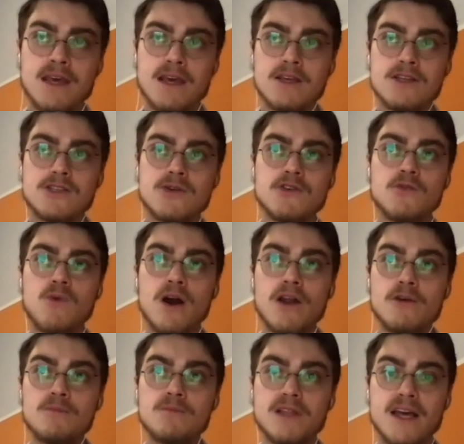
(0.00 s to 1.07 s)
So you want to
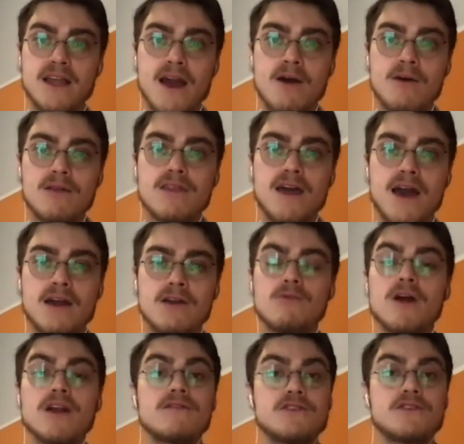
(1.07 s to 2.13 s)
plan out that
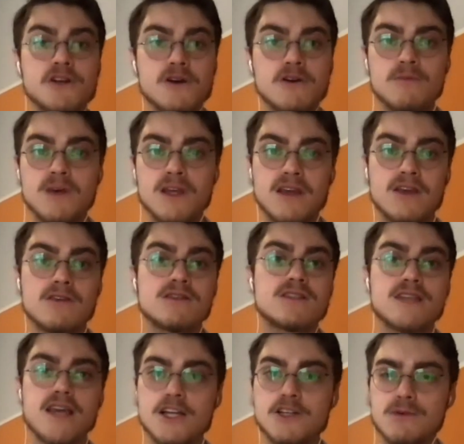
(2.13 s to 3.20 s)
run of show, meaning your
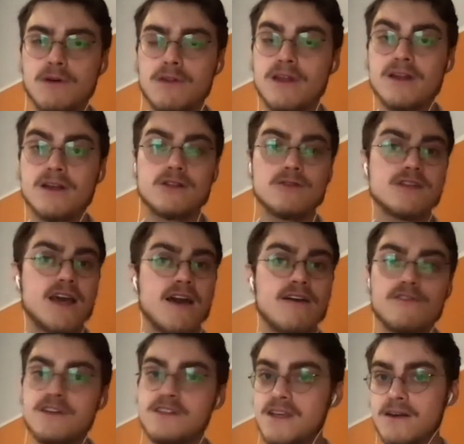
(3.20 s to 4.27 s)
schedule that includes
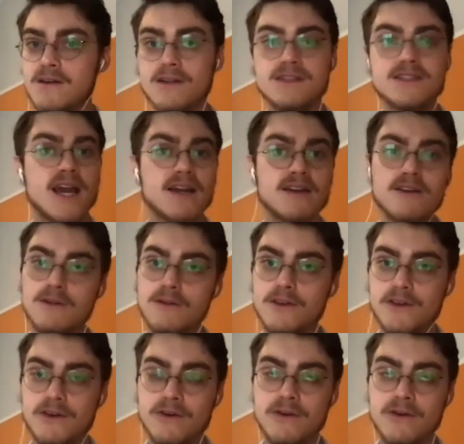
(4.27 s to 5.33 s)
every single technical
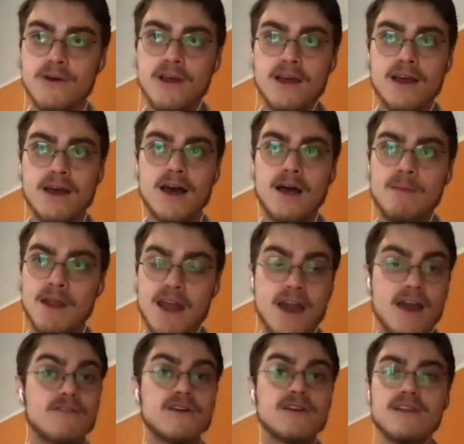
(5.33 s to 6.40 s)
cue and
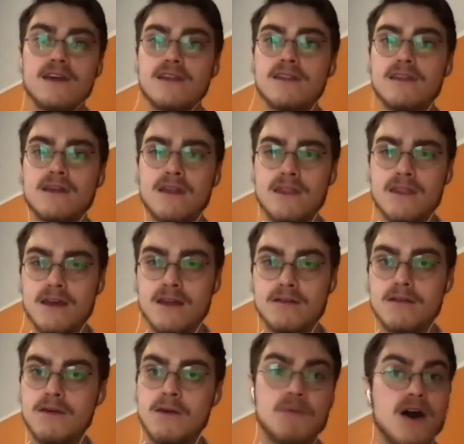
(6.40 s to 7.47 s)
everything that
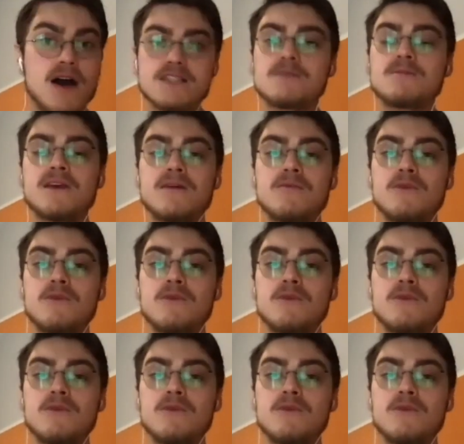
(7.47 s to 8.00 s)
possibly